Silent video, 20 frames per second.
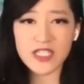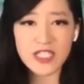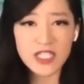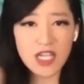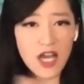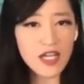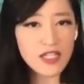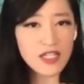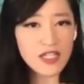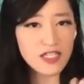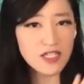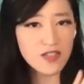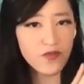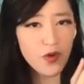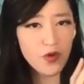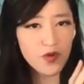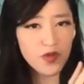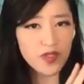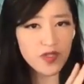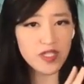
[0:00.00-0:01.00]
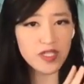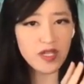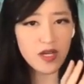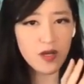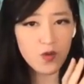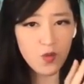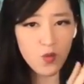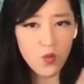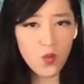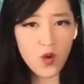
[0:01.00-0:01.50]
just focusing
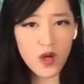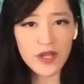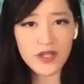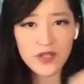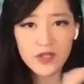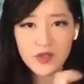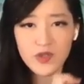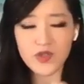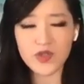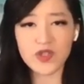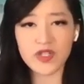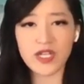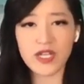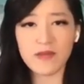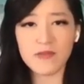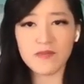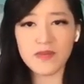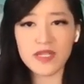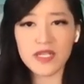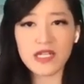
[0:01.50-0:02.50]
on one nutrient,